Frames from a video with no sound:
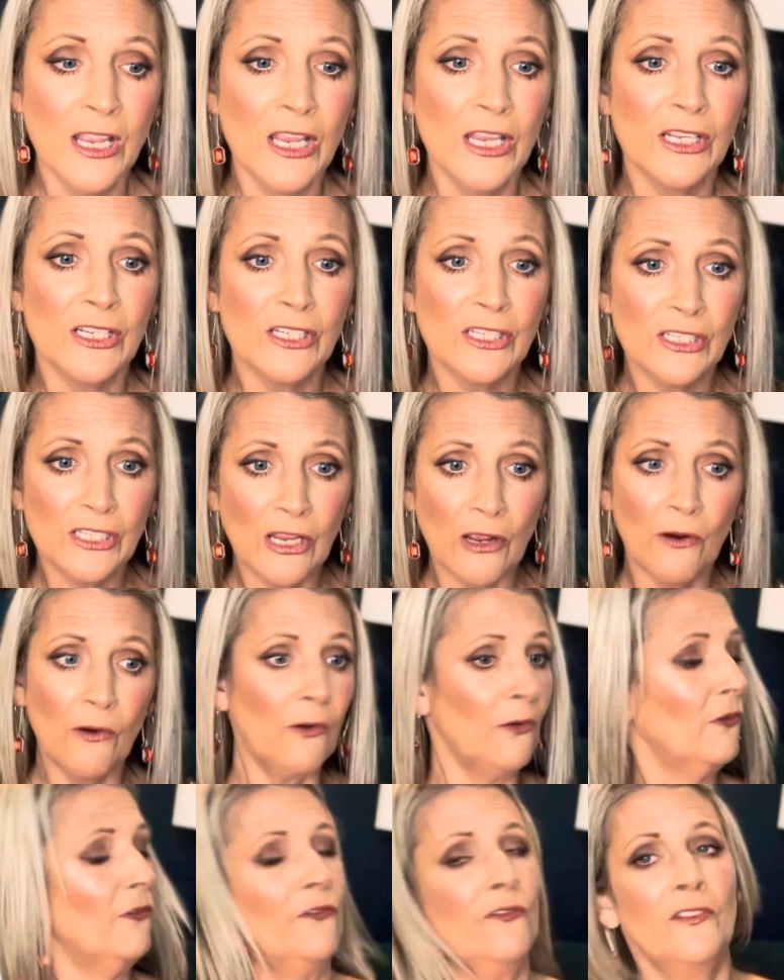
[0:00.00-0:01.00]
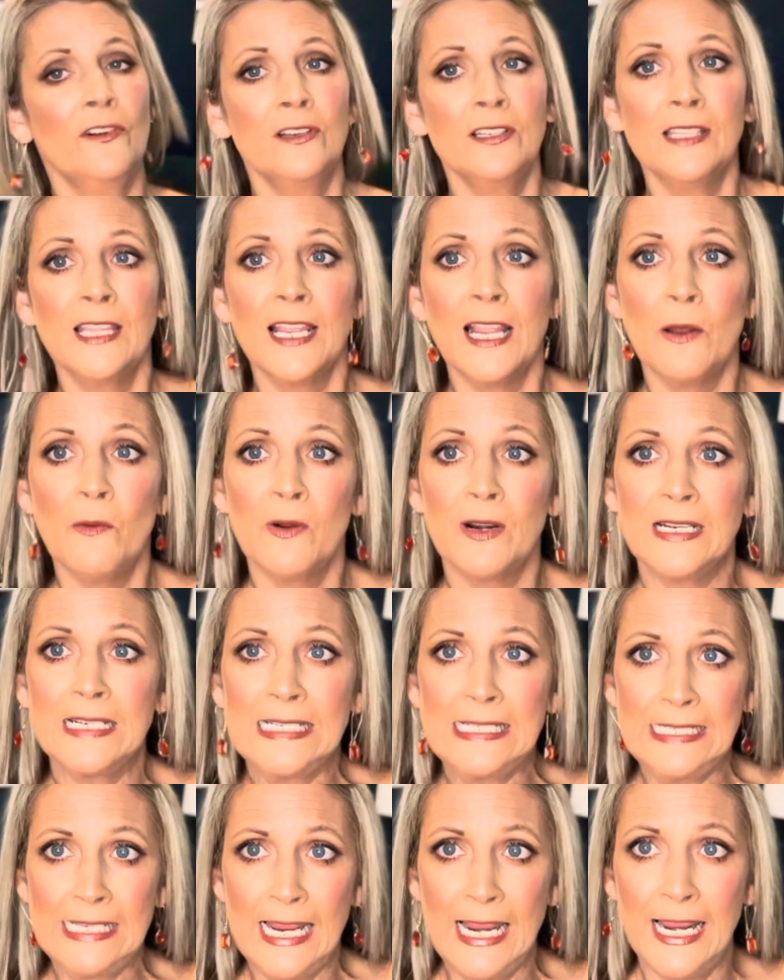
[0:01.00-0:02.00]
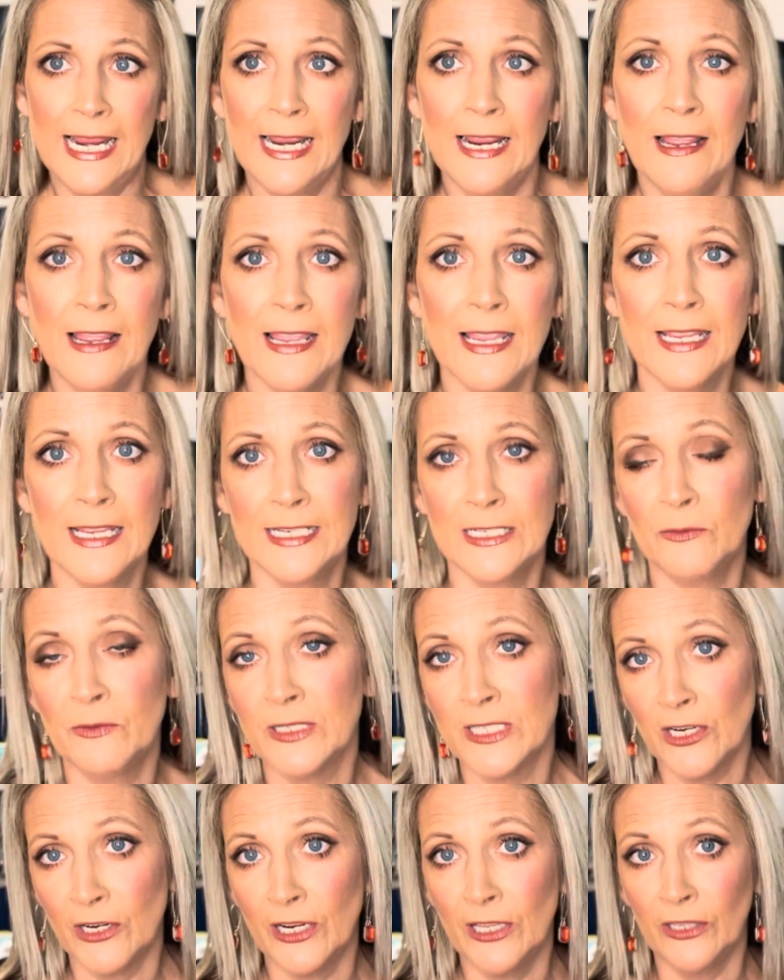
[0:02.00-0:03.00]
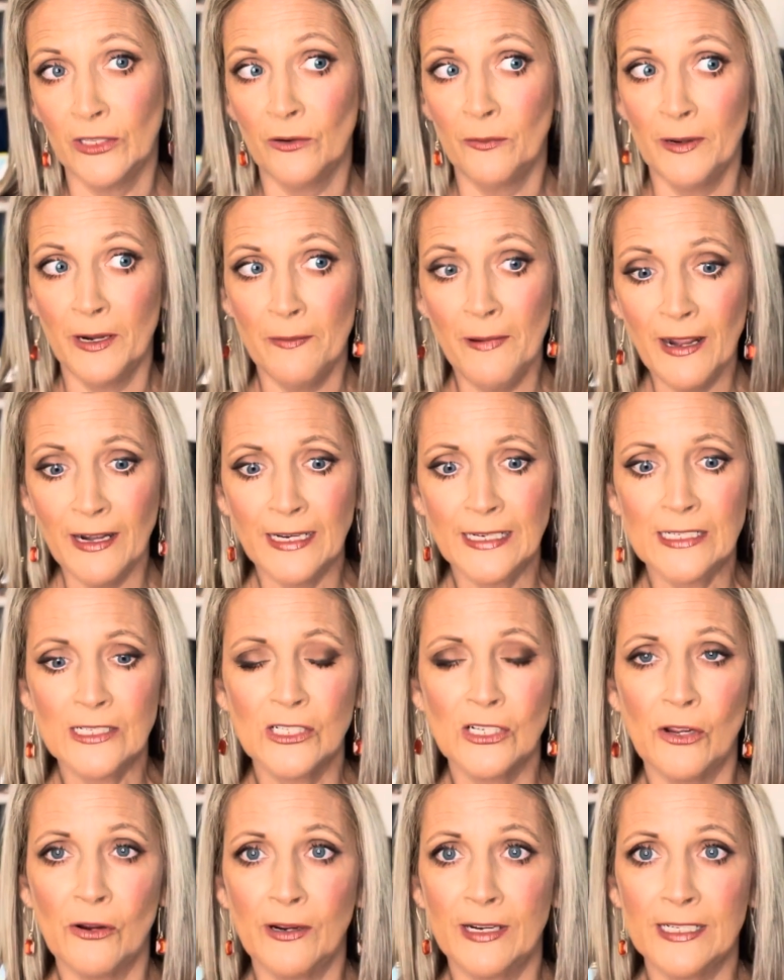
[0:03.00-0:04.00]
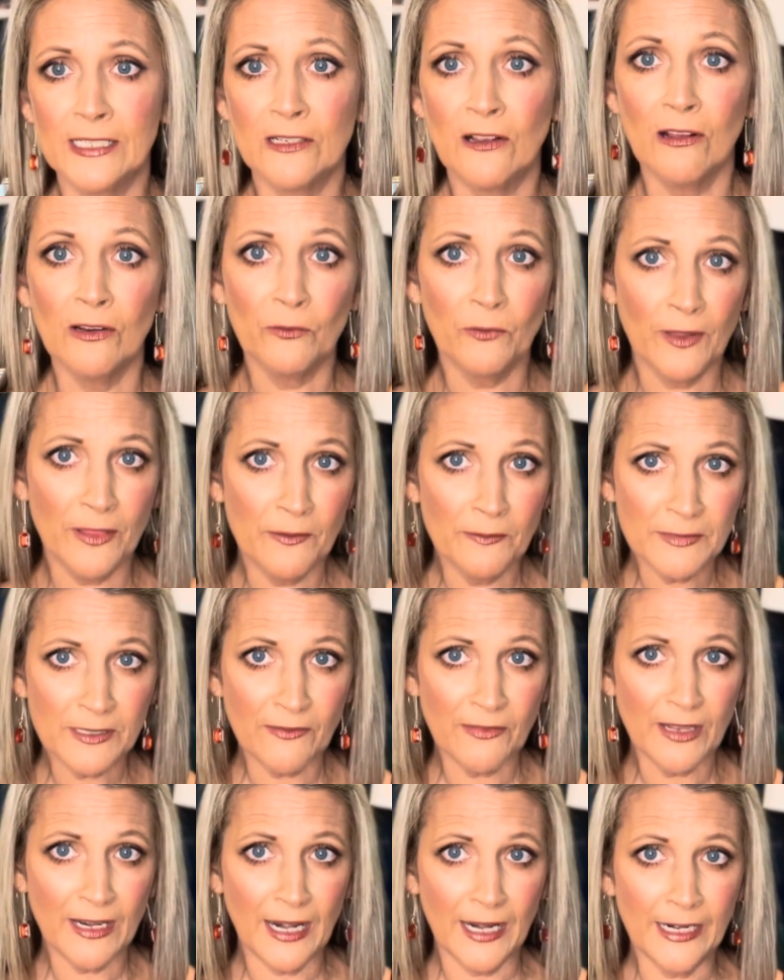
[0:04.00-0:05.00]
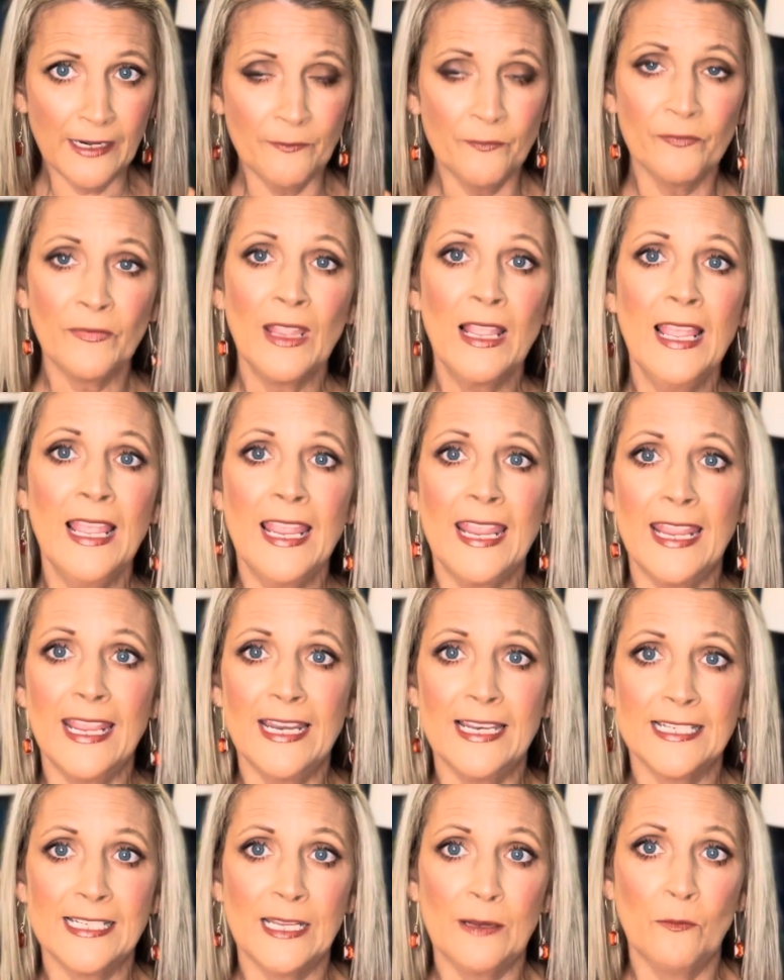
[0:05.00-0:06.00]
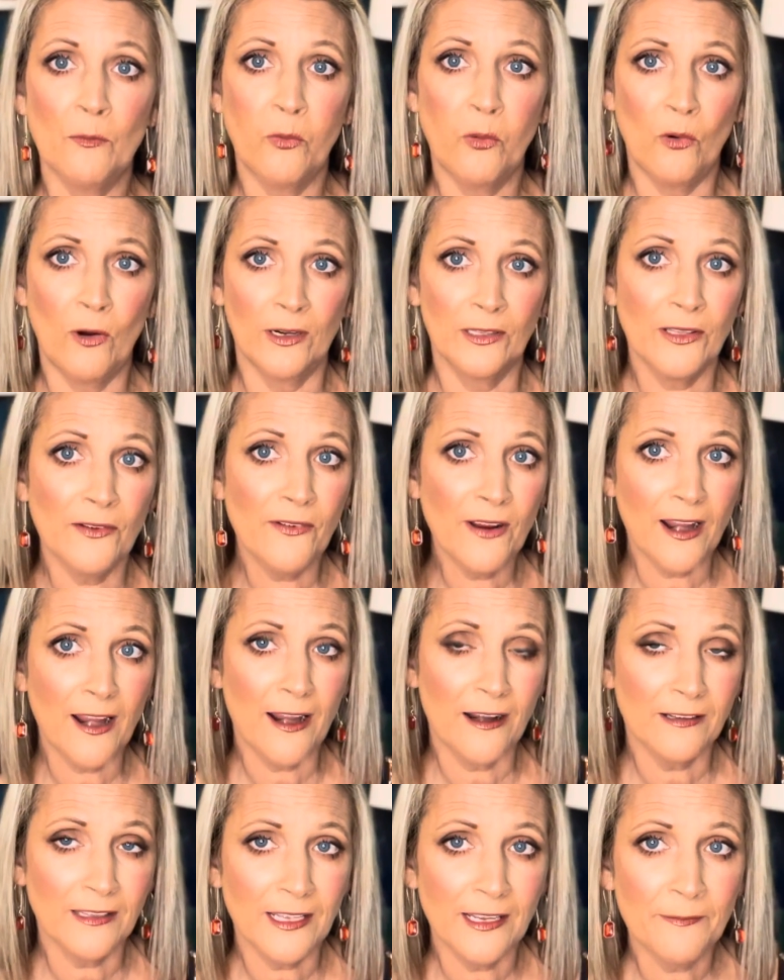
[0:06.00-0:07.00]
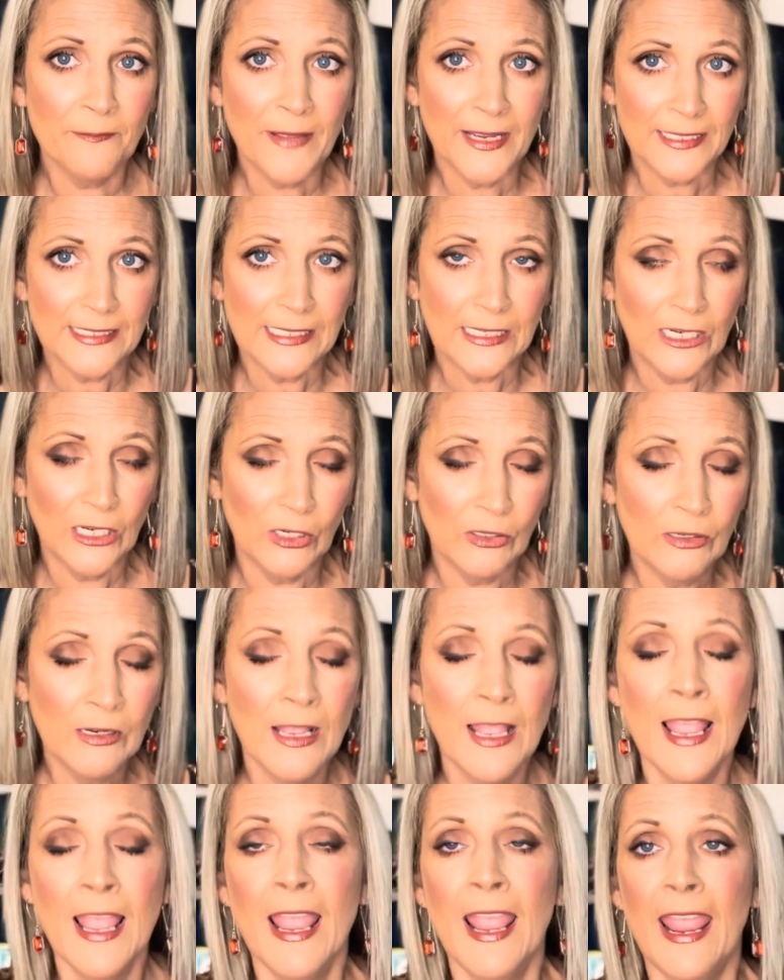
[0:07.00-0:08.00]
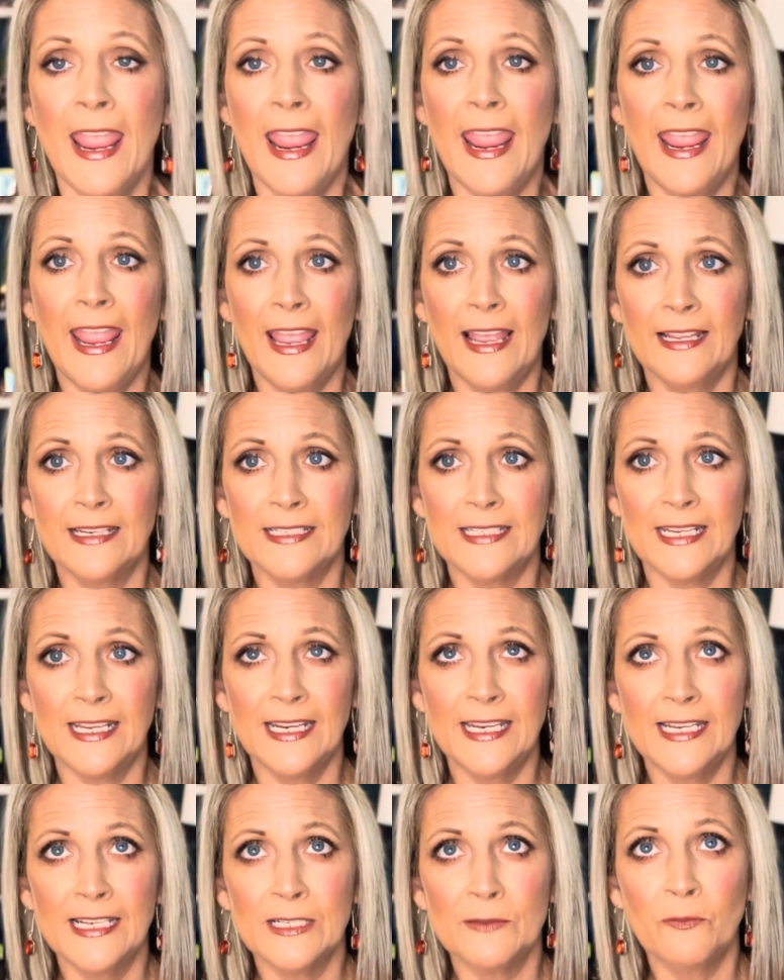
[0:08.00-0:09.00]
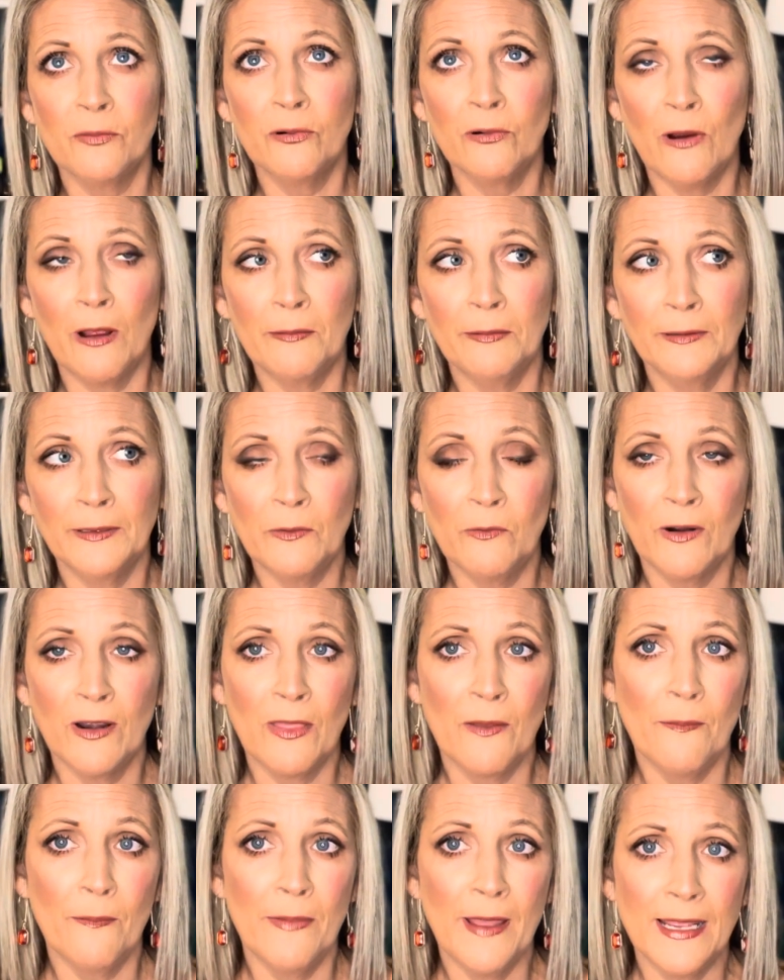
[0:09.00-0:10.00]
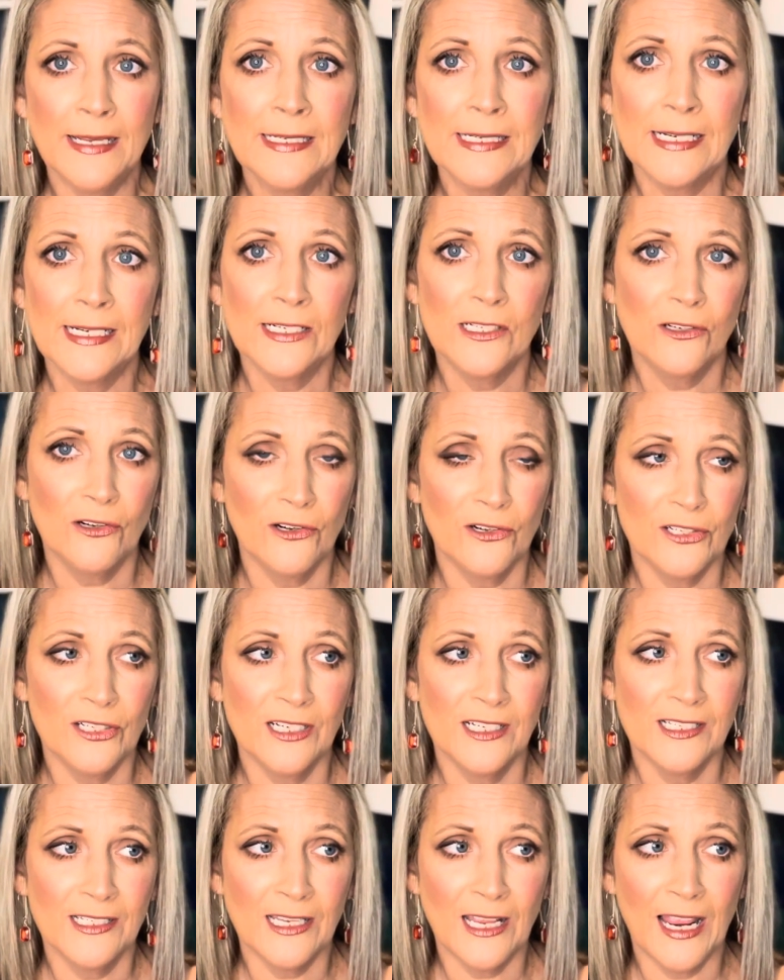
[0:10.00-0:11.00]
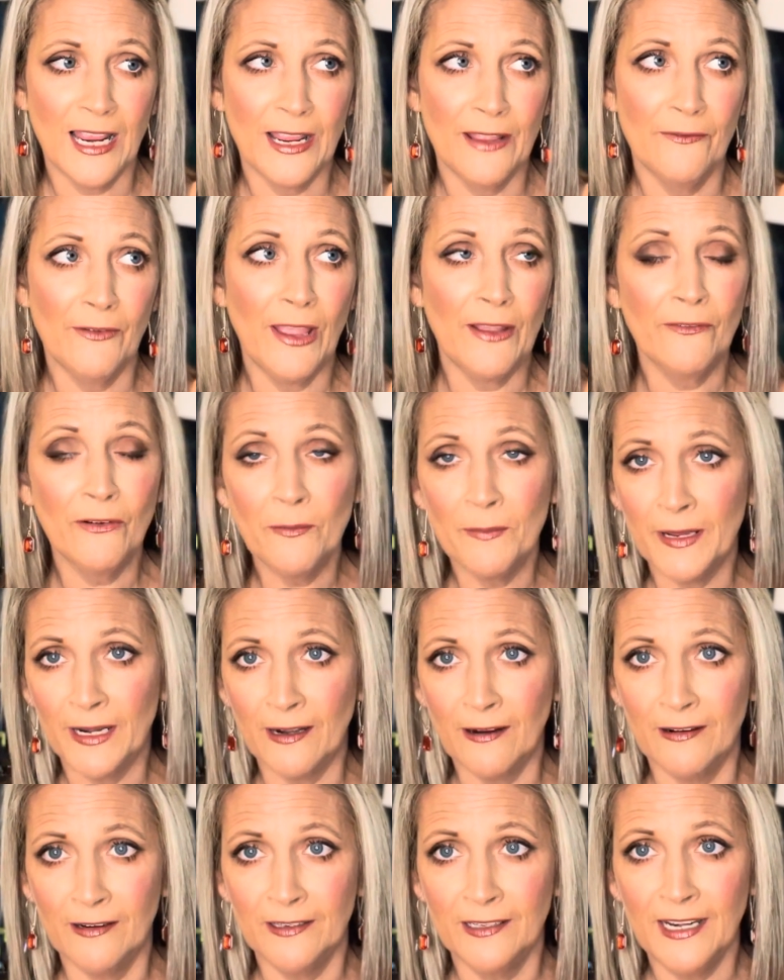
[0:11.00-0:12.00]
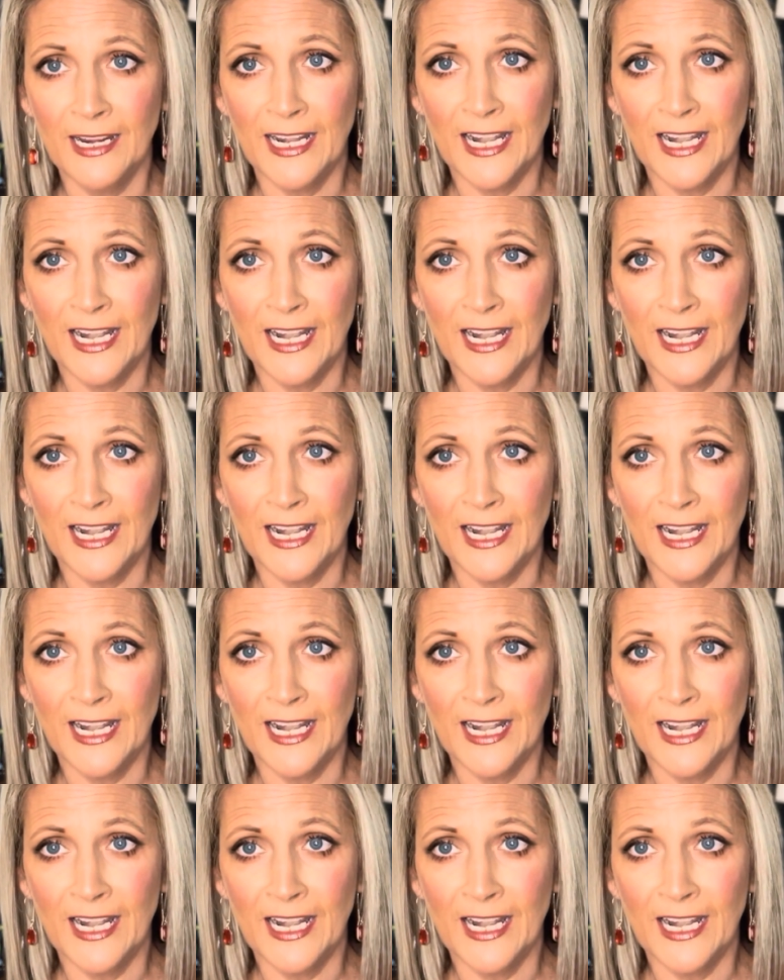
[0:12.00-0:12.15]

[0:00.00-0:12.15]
So first thing I want to say is I want to tell you a little bit about it. So it is called Rhythms of the Night. It is in Puerto Vallarta, Mexico, and it is probably one of the best excursions I have ever been on.